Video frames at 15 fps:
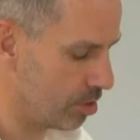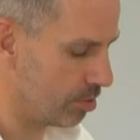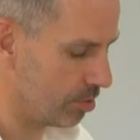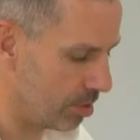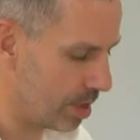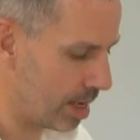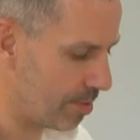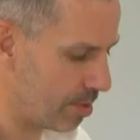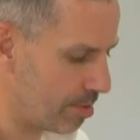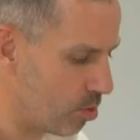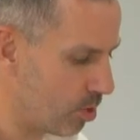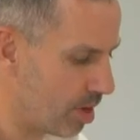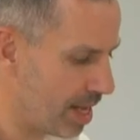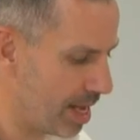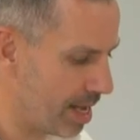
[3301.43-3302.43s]
it
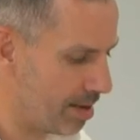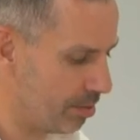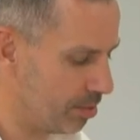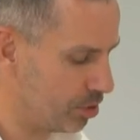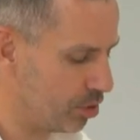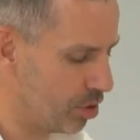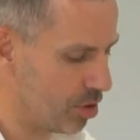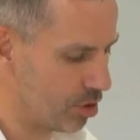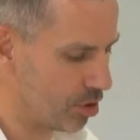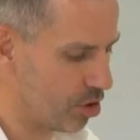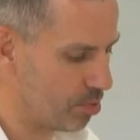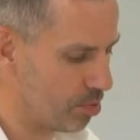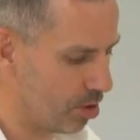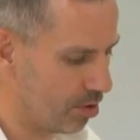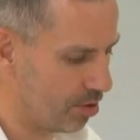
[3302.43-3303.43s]
remotely, and it was to a group
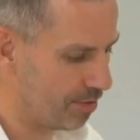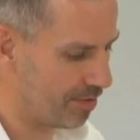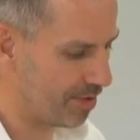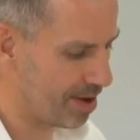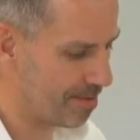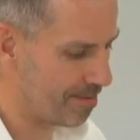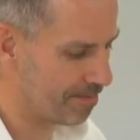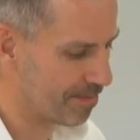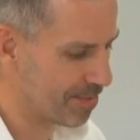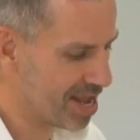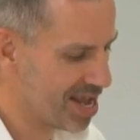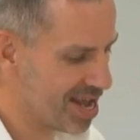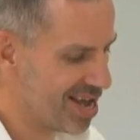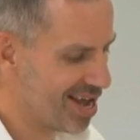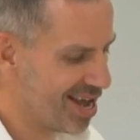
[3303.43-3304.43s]
of. I'm
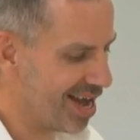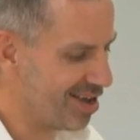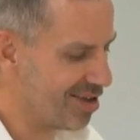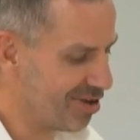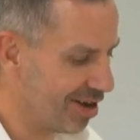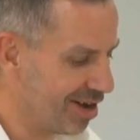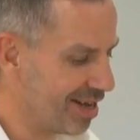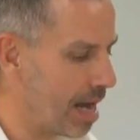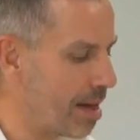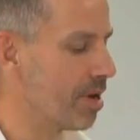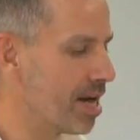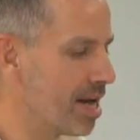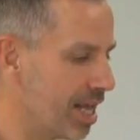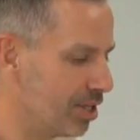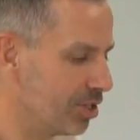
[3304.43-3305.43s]
at
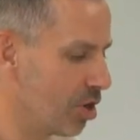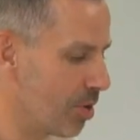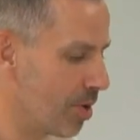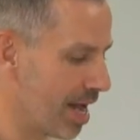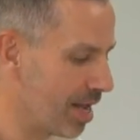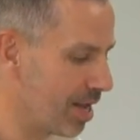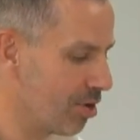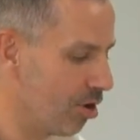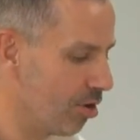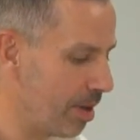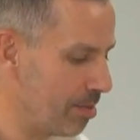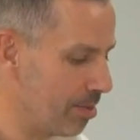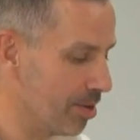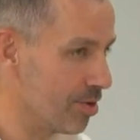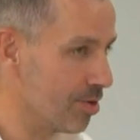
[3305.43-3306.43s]
an age now where I can call
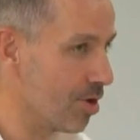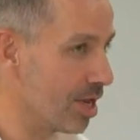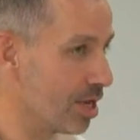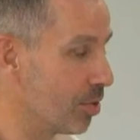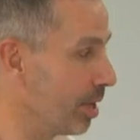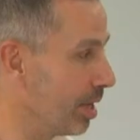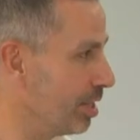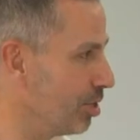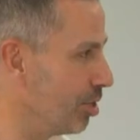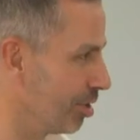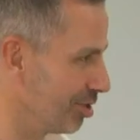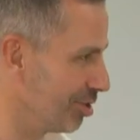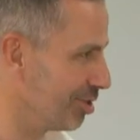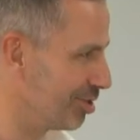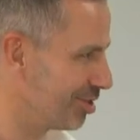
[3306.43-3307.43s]
people in their early 20s
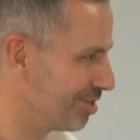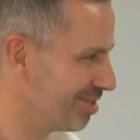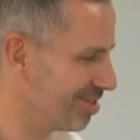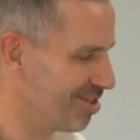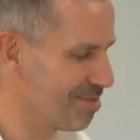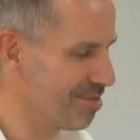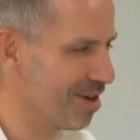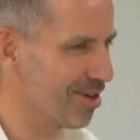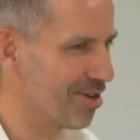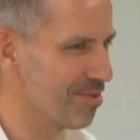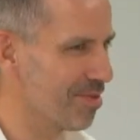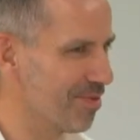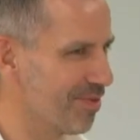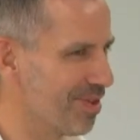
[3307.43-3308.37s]
youngsters, a group of